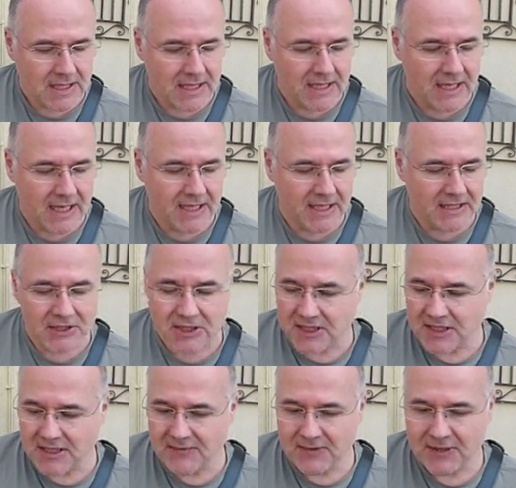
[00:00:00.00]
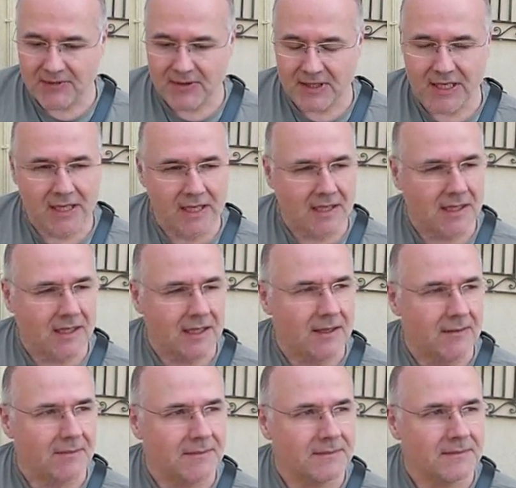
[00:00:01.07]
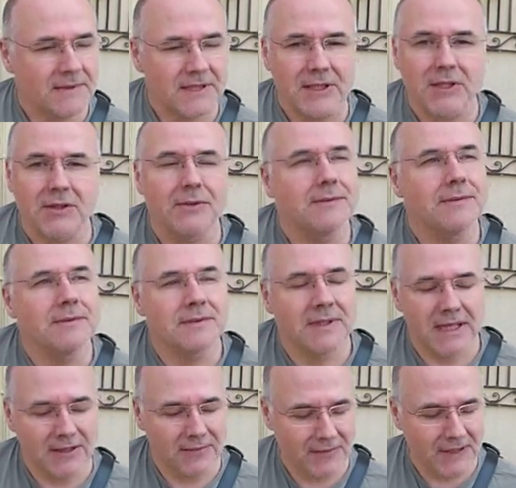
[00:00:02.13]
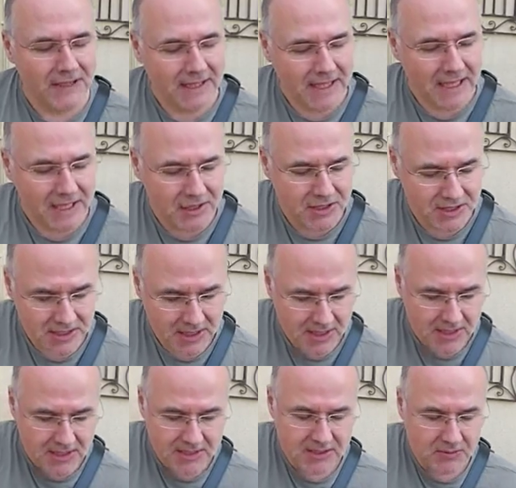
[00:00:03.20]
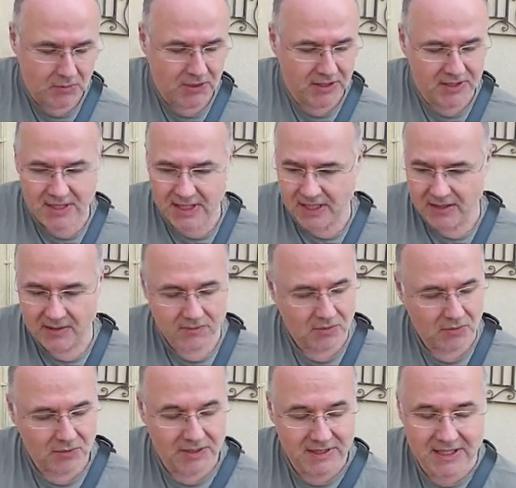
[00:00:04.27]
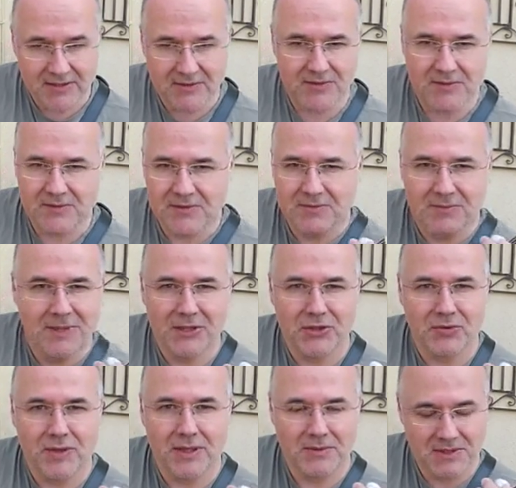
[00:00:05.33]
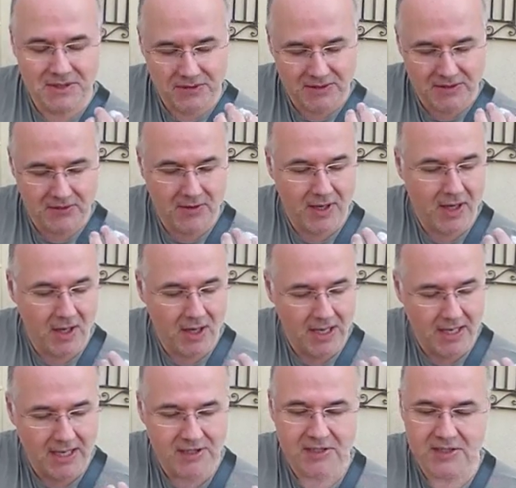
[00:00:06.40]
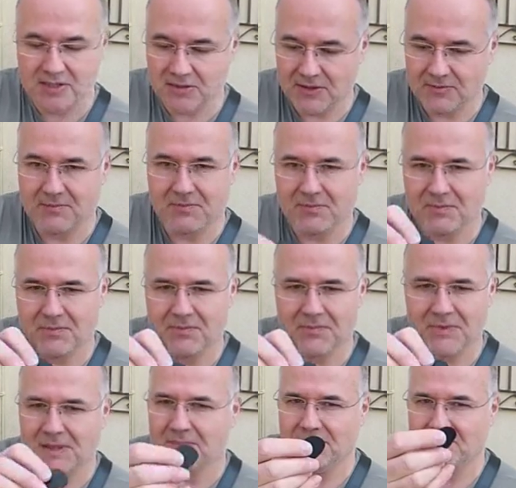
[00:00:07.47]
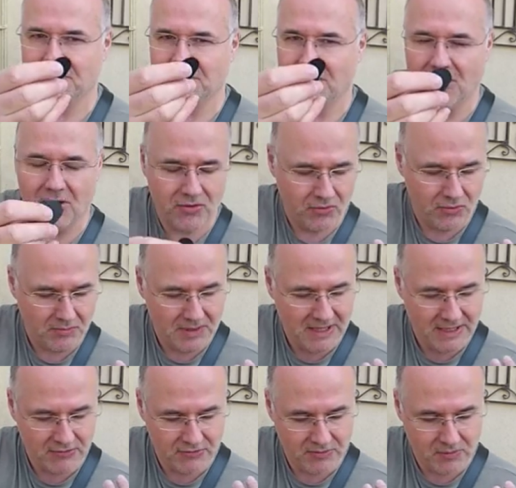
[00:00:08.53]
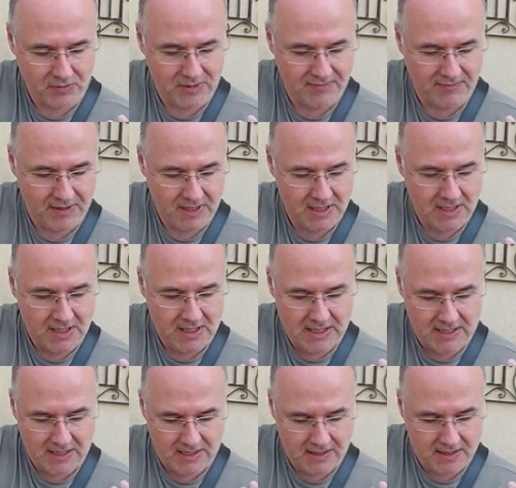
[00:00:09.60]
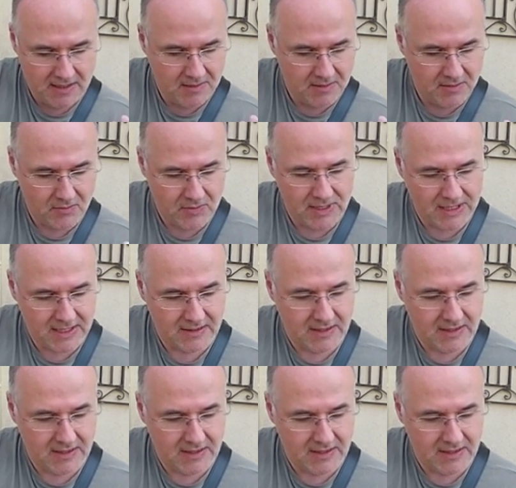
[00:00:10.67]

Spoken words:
And actually, I didn't even have any any feeler gauges. So all I did to make sure I was going to the right height, I just took a card or a plectrum or whatever, and when I